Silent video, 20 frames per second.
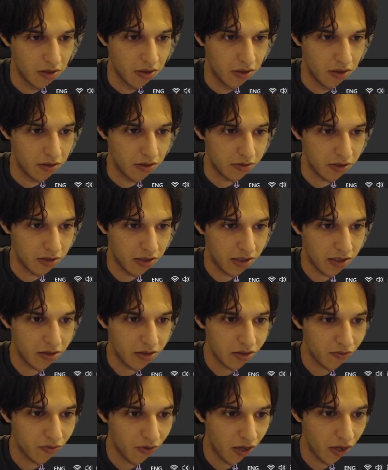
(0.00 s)
Select
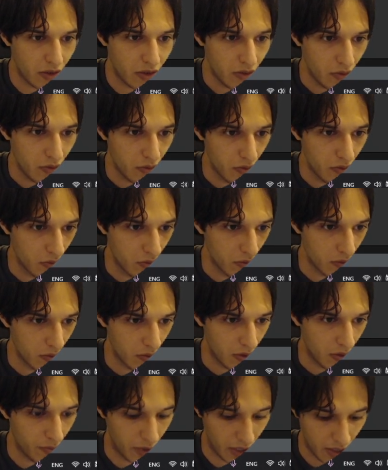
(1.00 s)
this value.
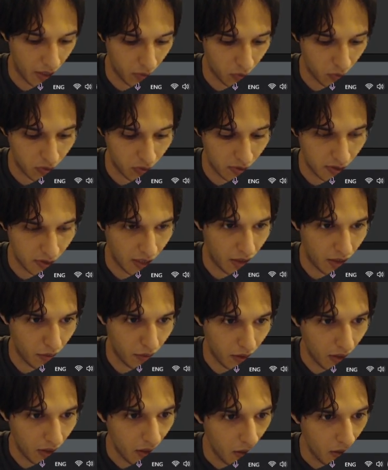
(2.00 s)
I mean, I could say
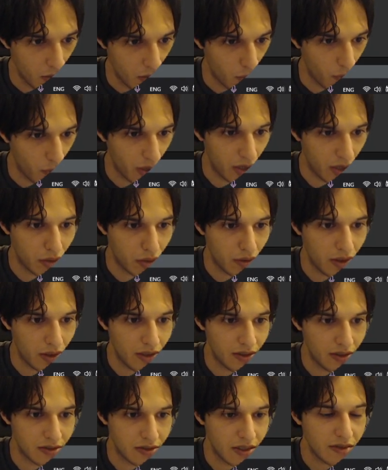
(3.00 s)
3, where 3
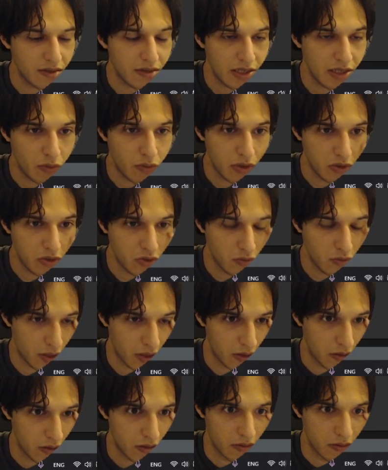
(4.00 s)
does not equal to
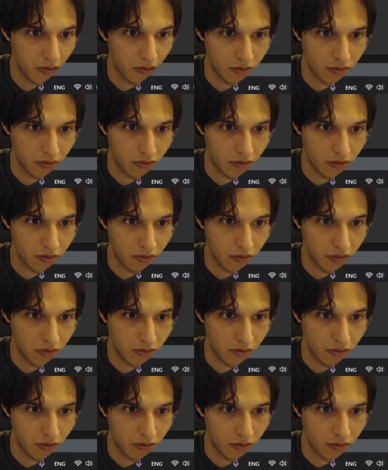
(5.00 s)
1,